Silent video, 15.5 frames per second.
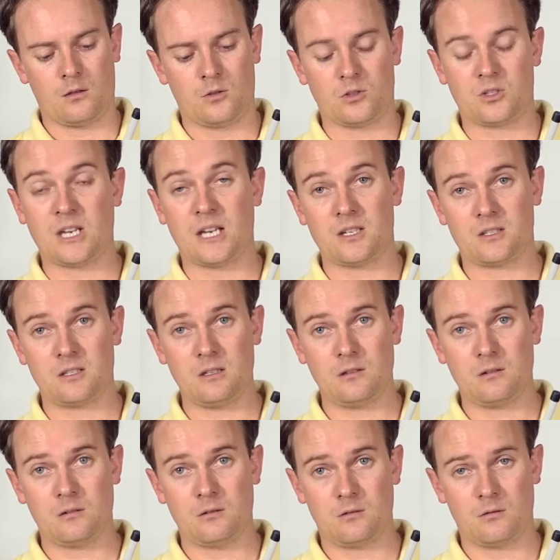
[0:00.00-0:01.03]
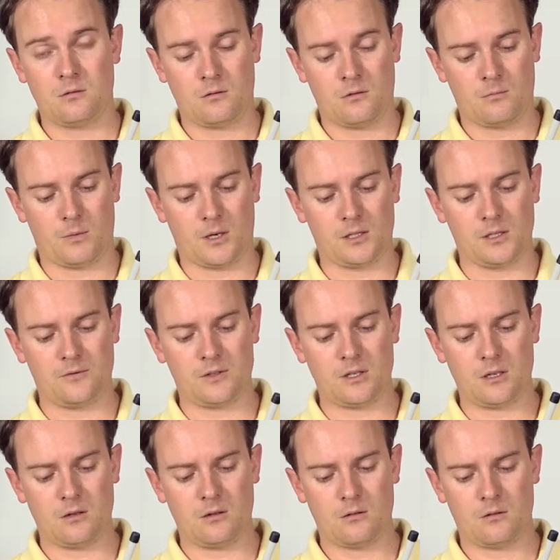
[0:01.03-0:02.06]
You test it by
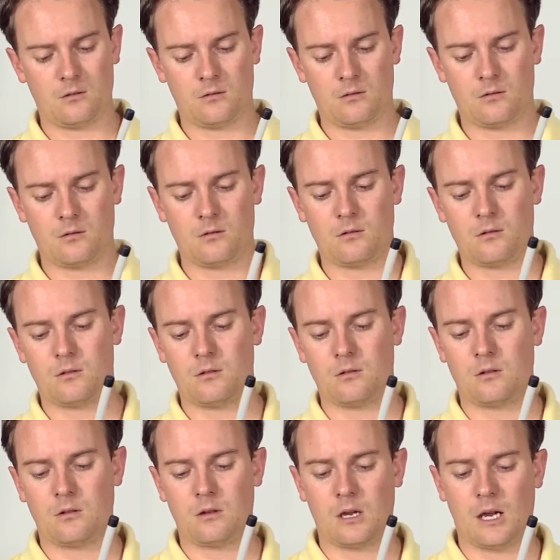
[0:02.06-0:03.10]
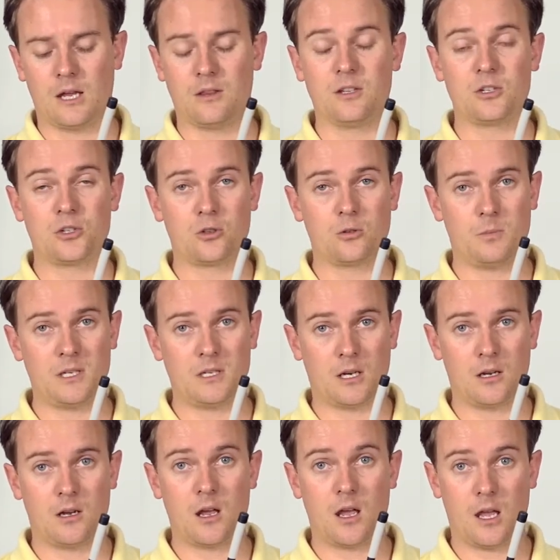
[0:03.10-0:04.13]
lifting, and this should be
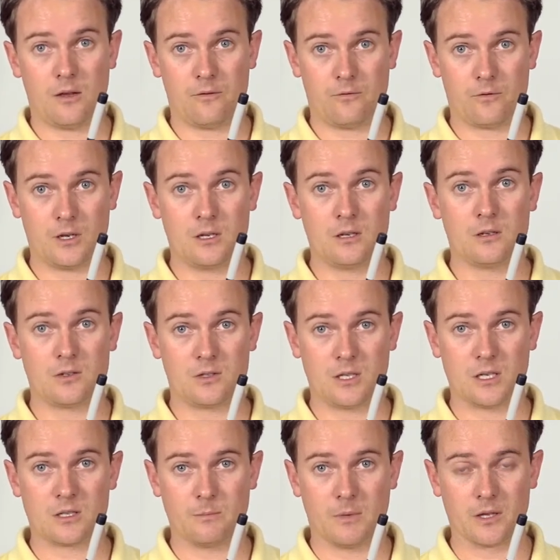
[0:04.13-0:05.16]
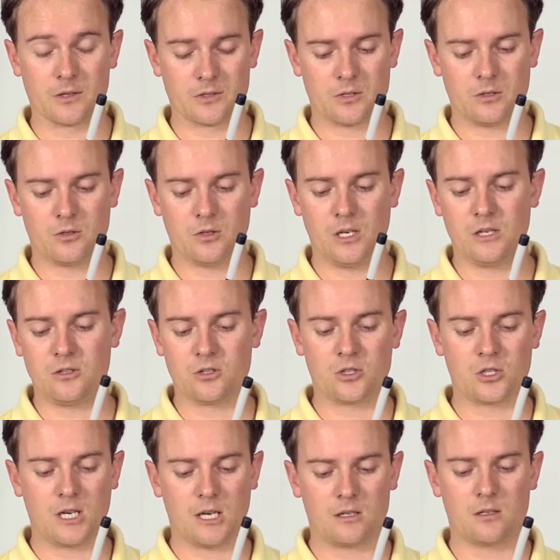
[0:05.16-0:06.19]
done every 6 months. You need to
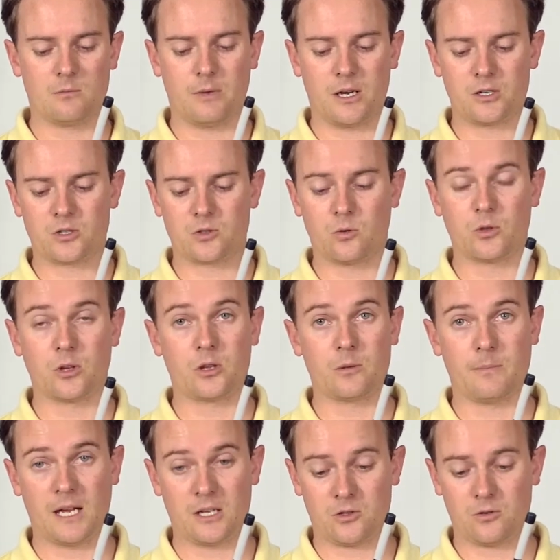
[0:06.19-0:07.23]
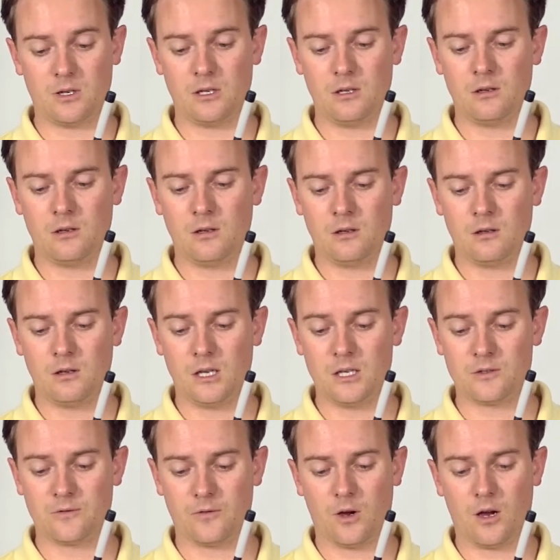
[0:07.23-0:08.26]
check to make sure that the battery
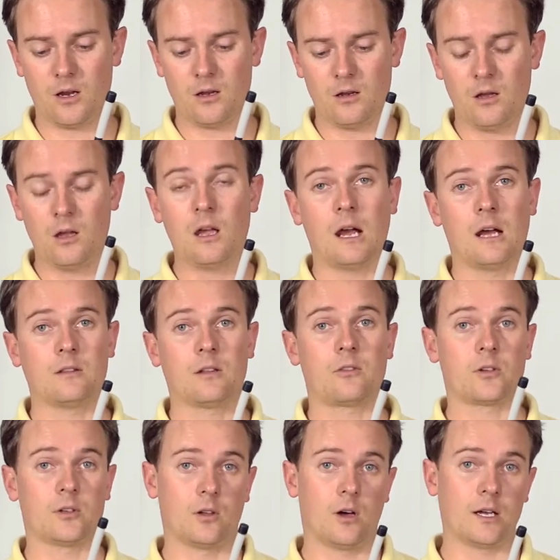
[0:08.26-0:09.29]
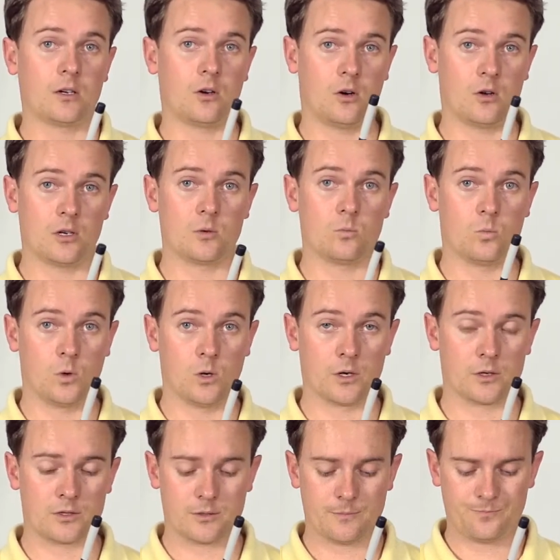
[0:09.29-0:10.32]
is fine and that the light on it
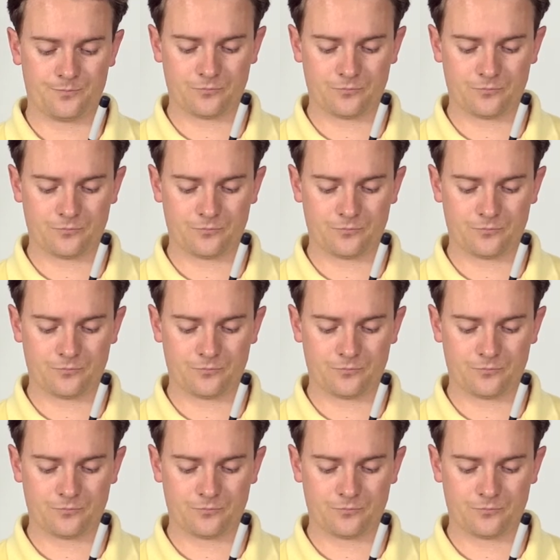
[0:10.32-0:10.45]
works.